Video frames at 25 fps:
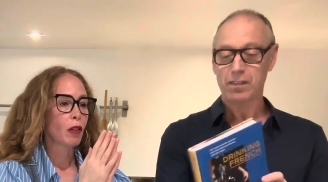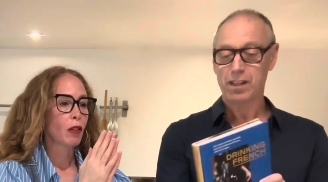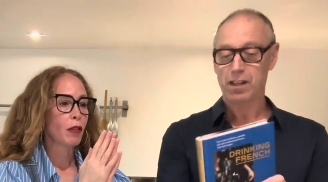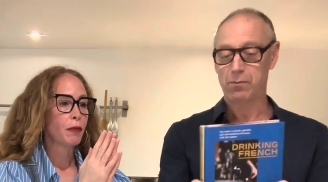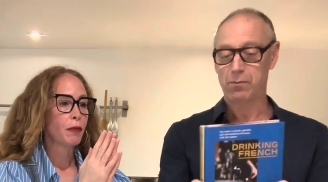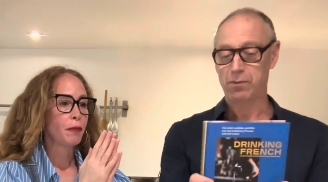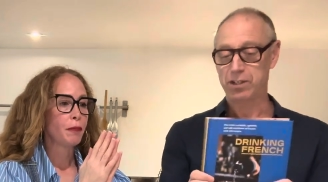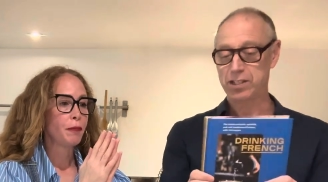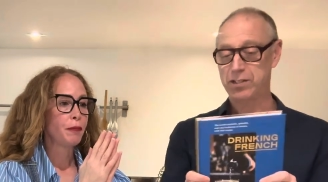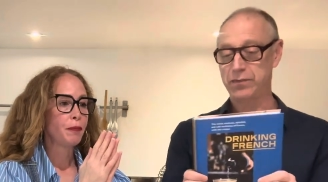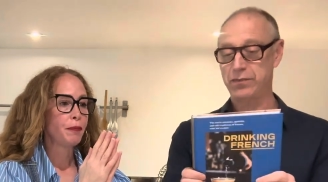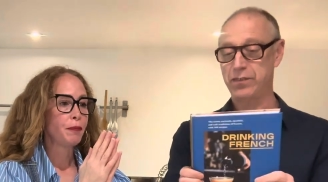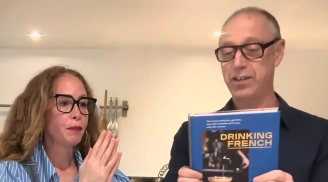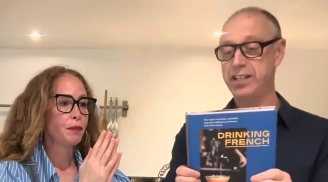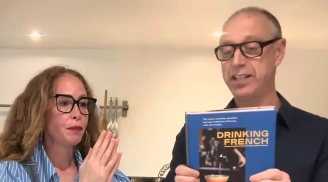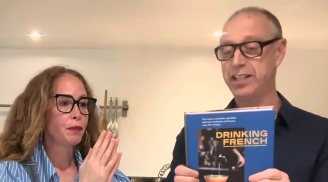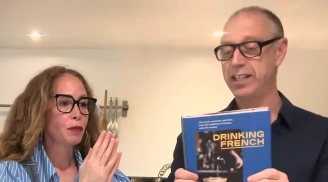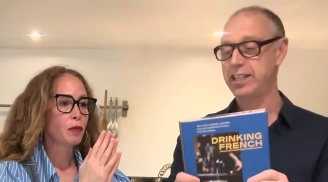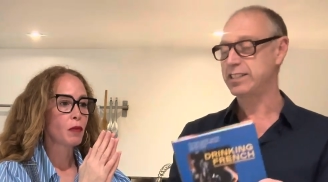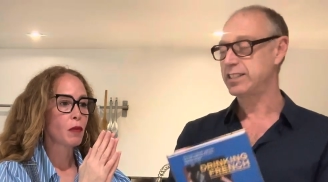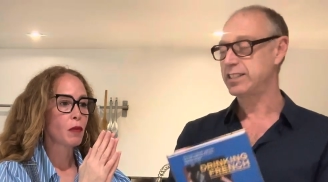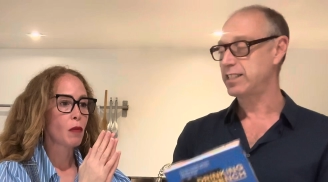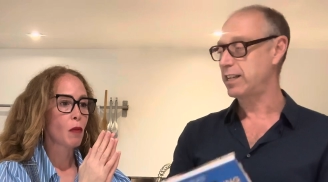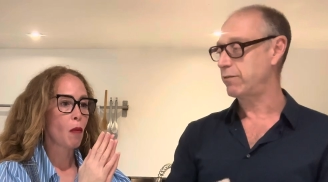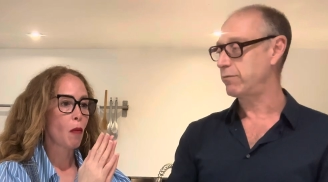Speaker 1: And what's
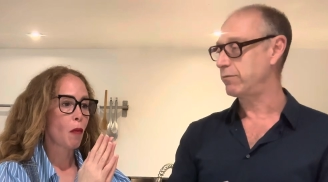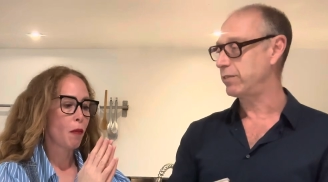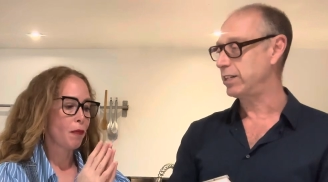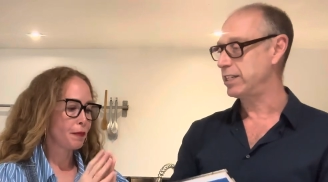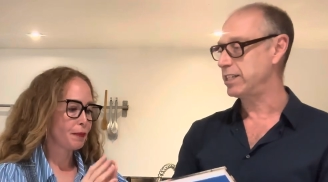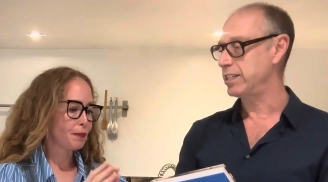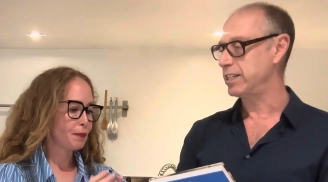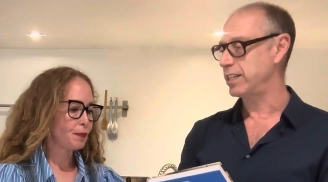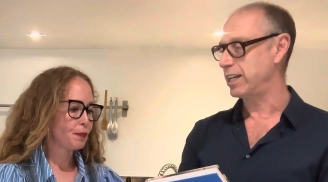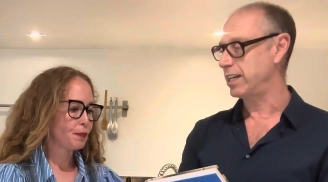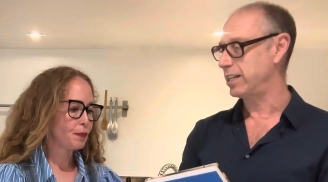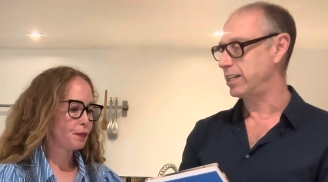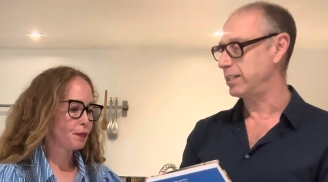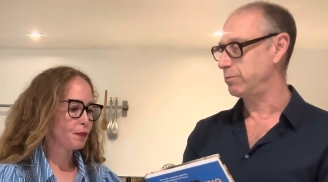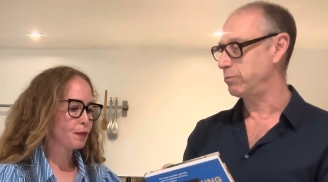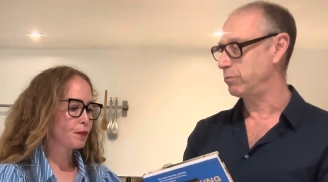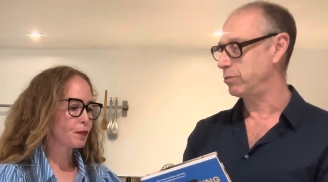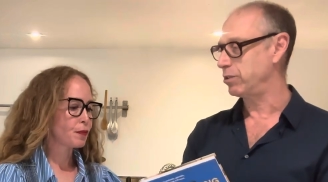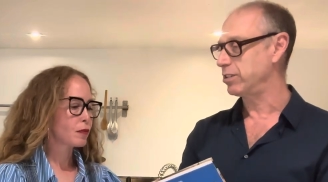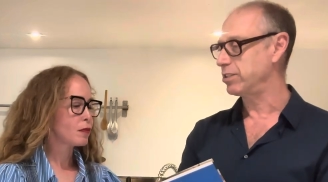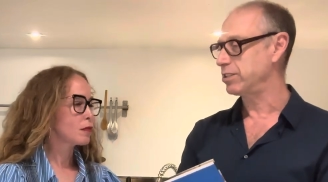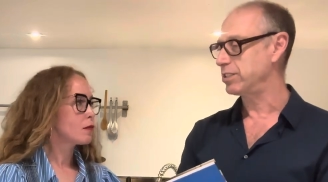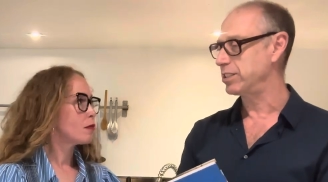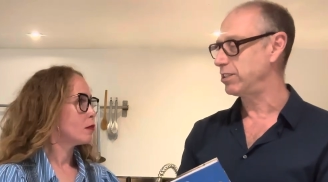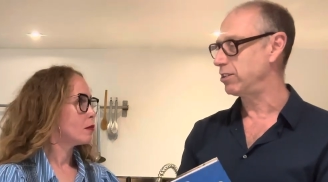funny is I've written nine
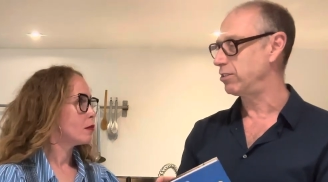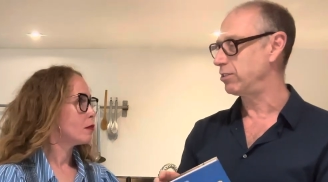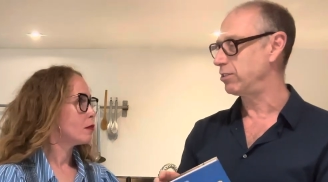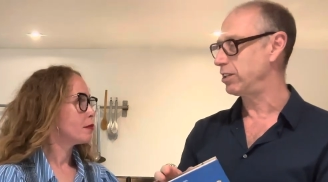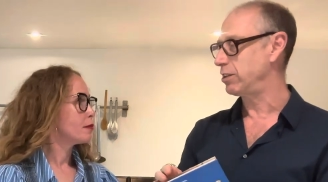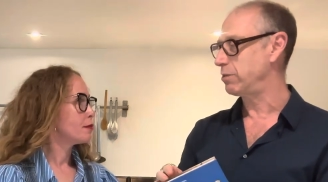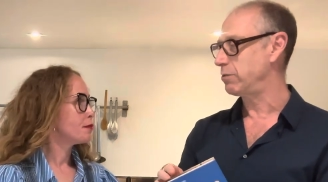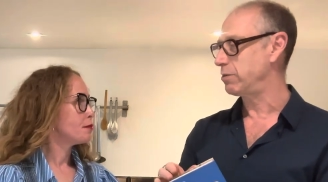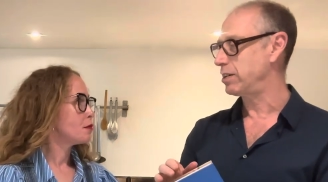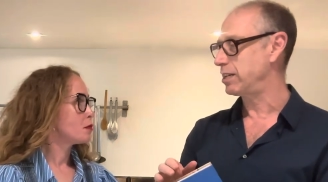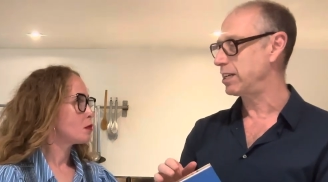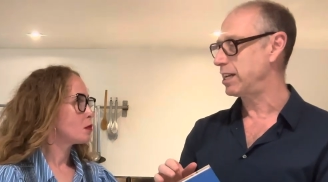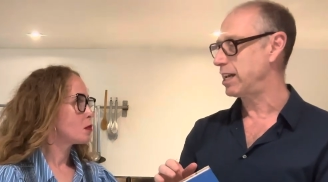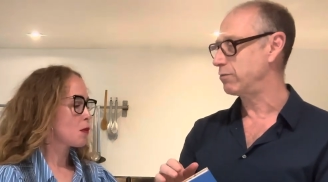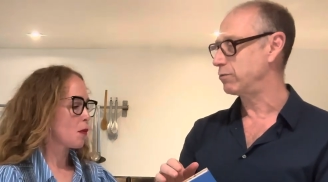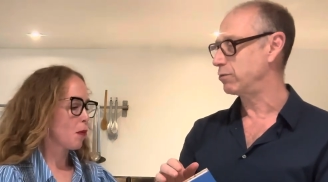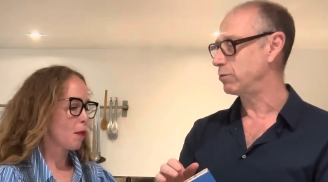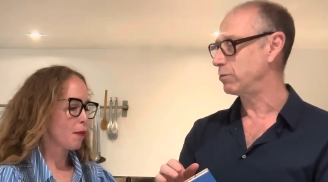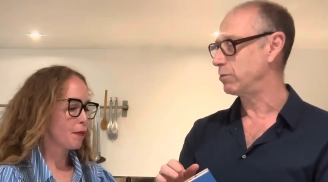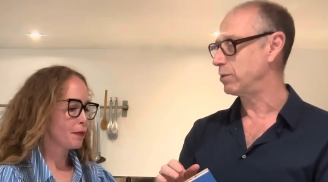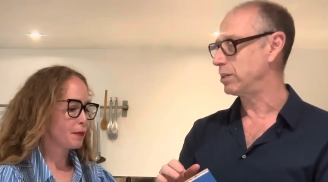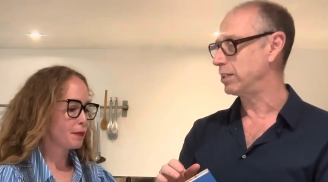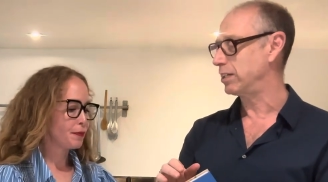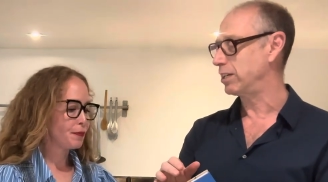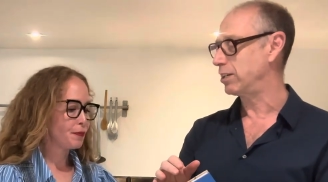books, and the only one I ever
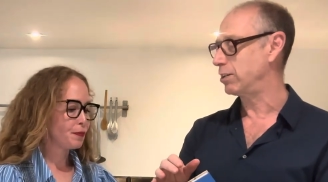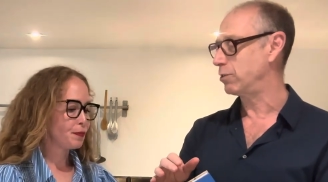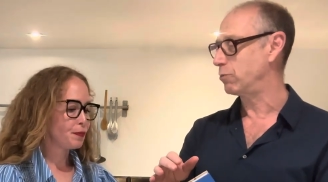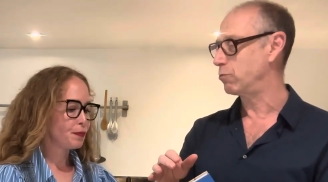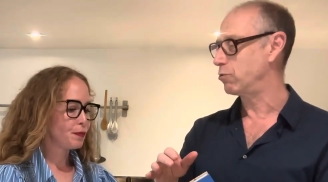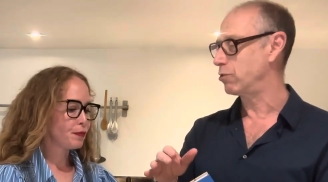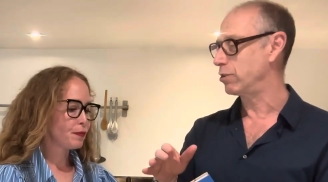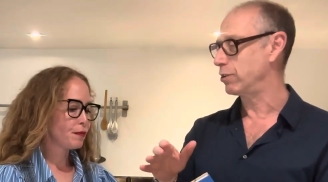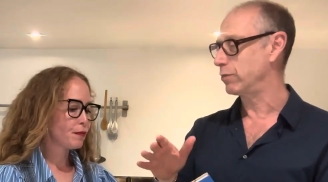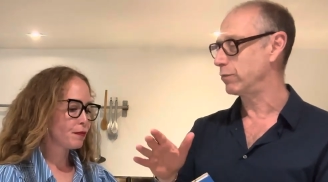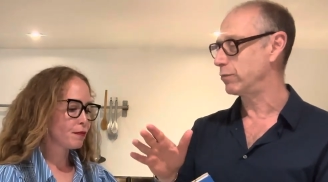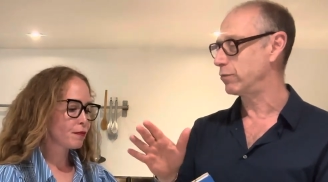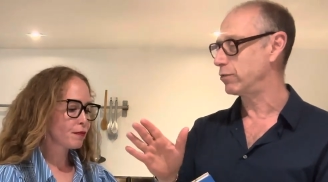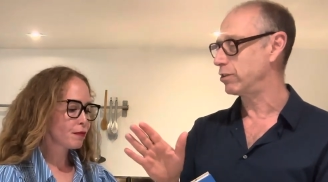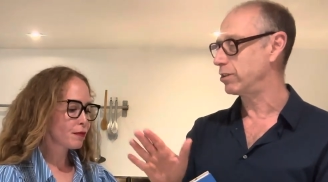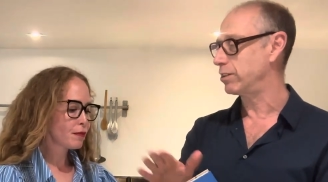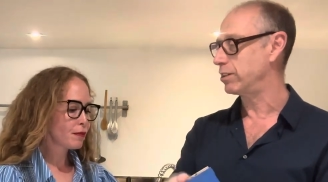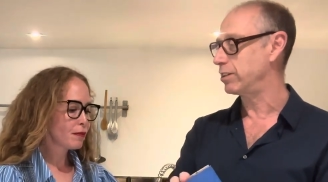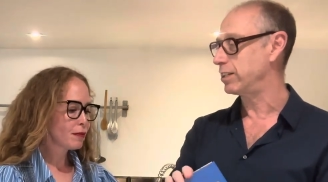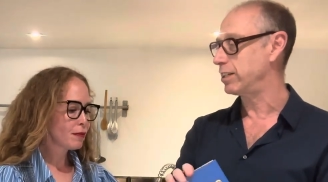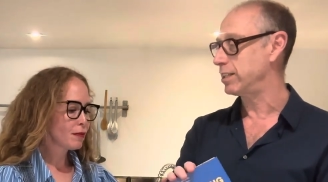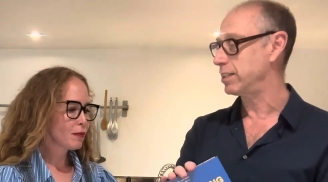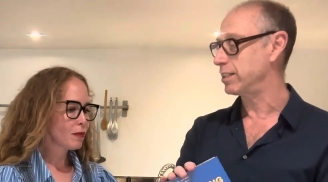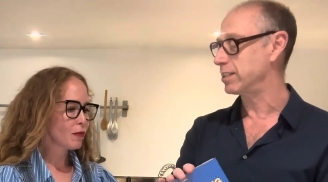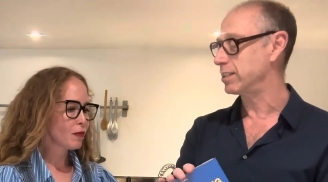won an award
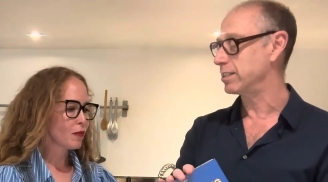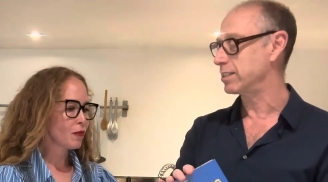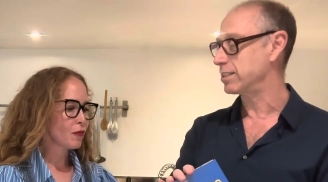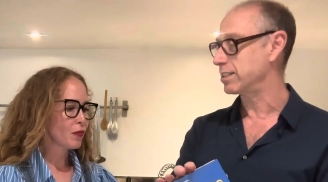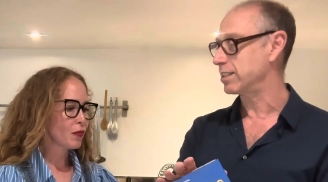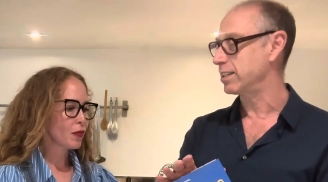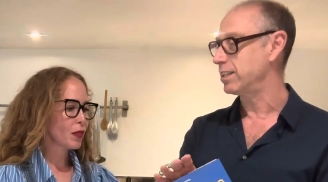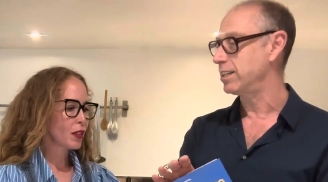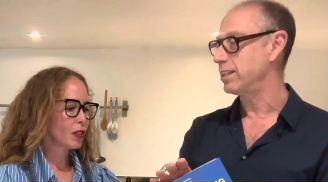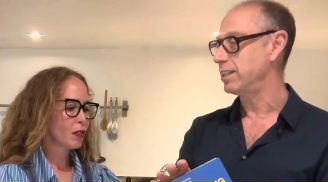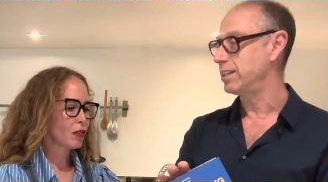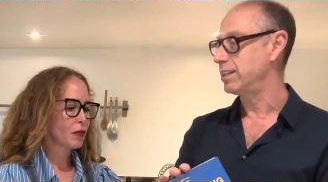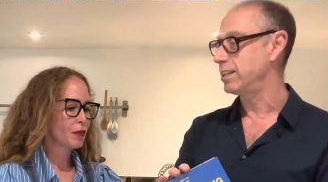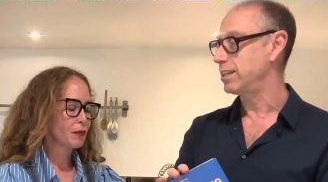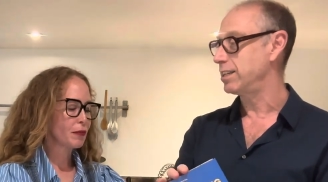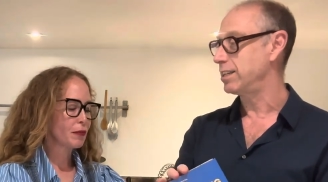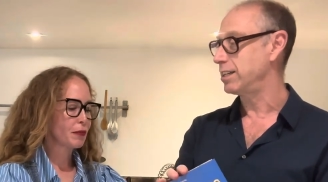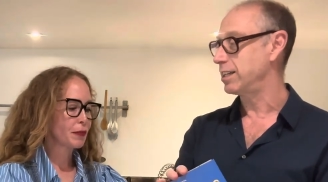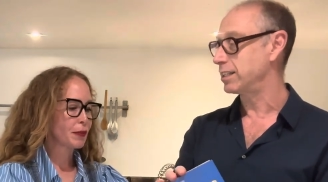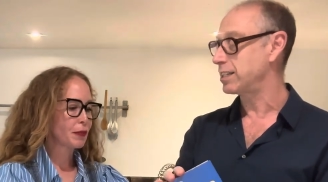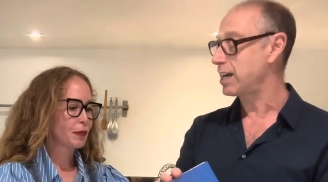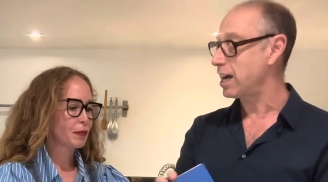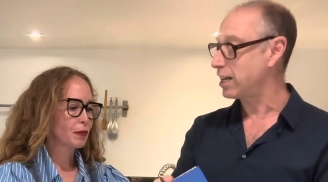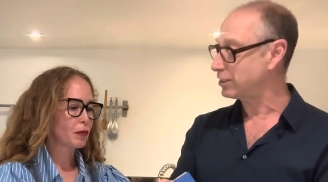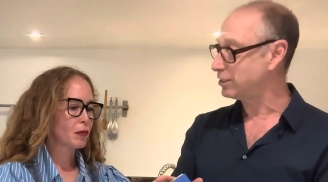for is
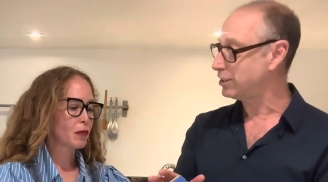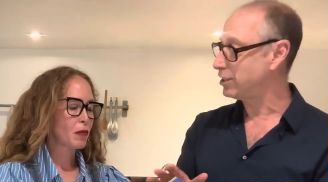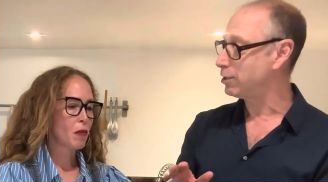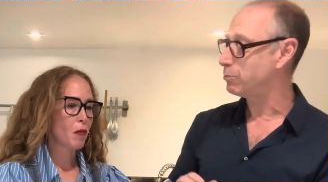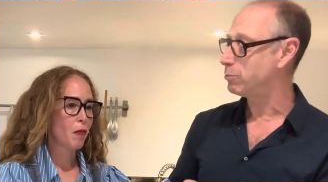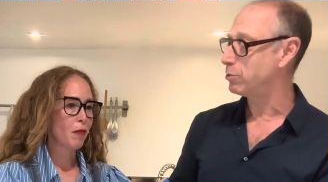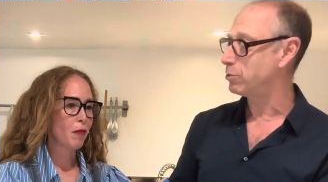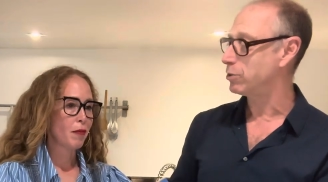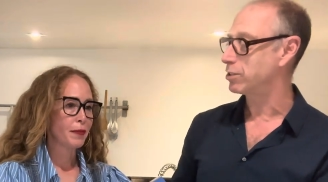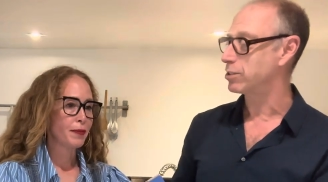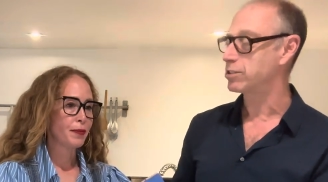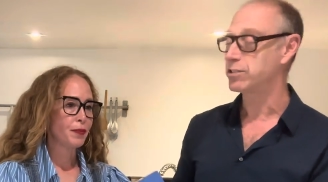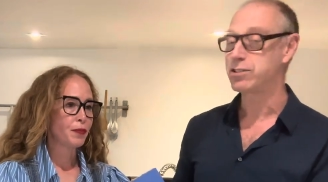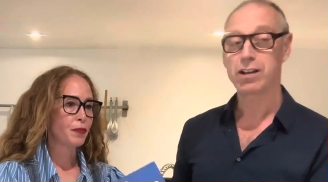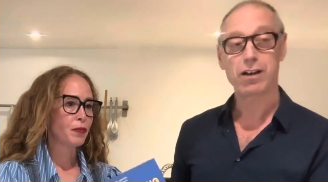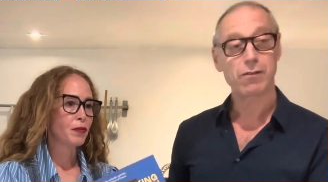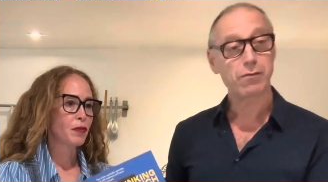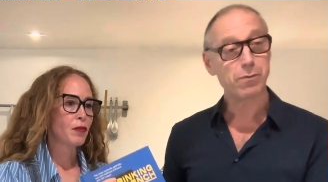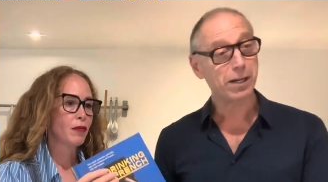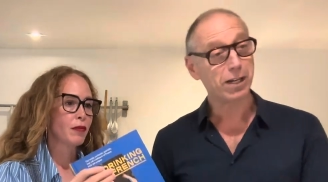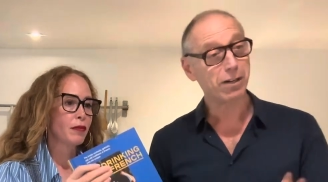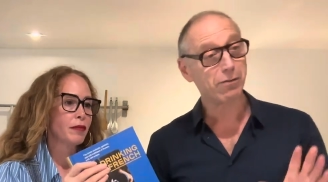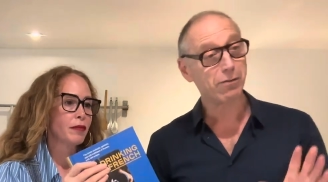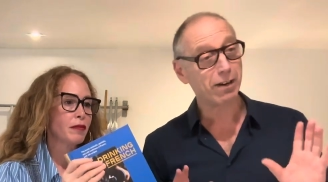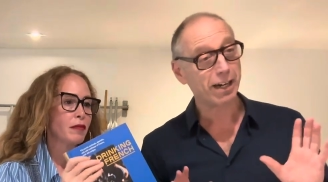a cocktail book. So
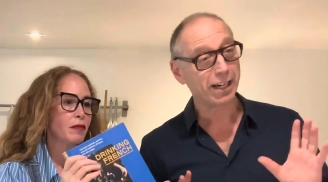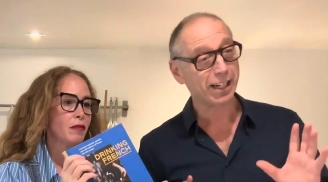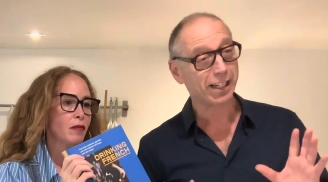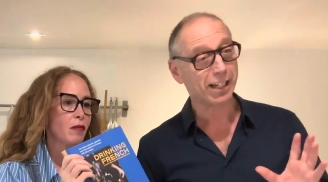everybody write a